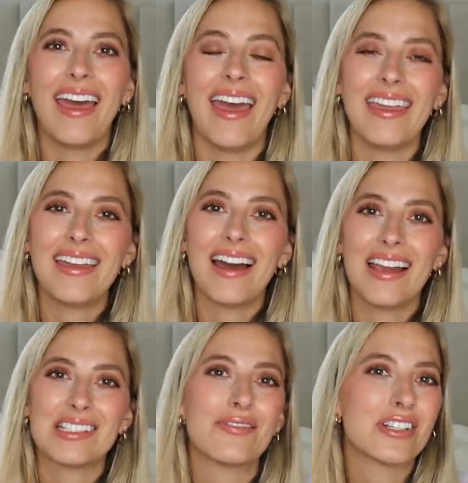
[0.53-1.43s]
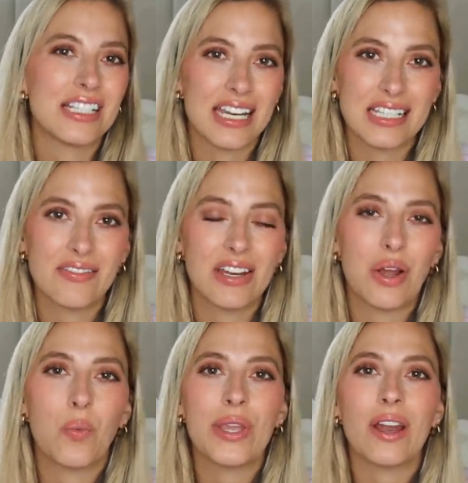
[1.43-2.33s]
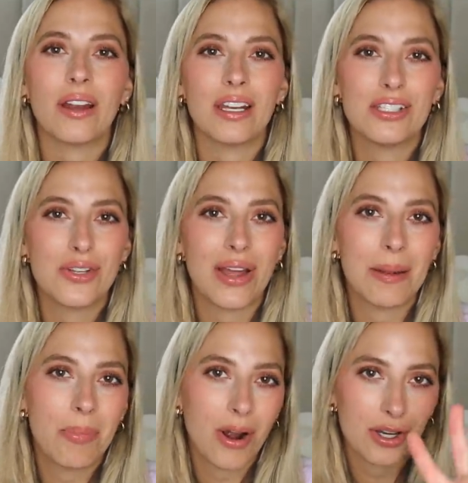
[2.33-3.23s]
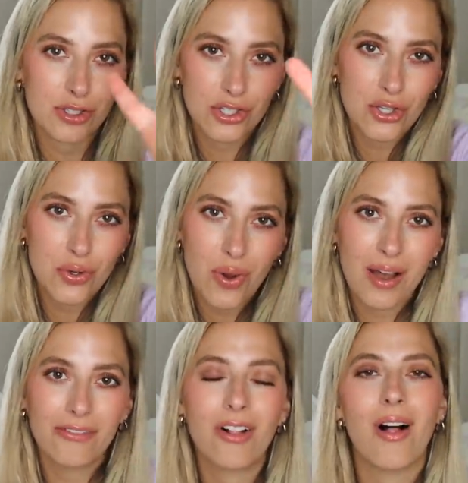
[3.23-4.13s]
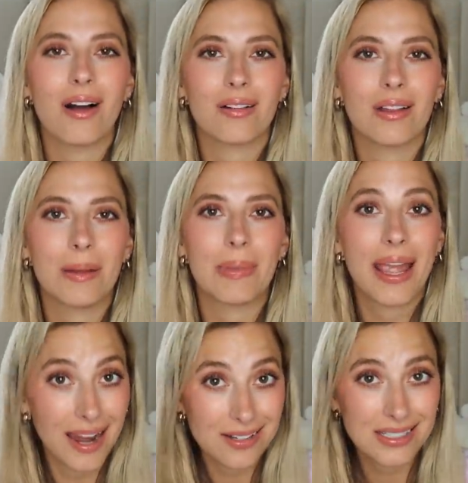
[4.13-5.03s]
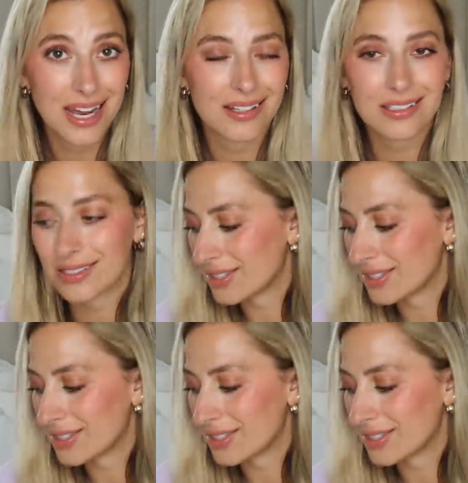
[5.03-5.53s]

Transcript: Hey guys, for today's video, we are gonna do a part two of claw clip hairstyles.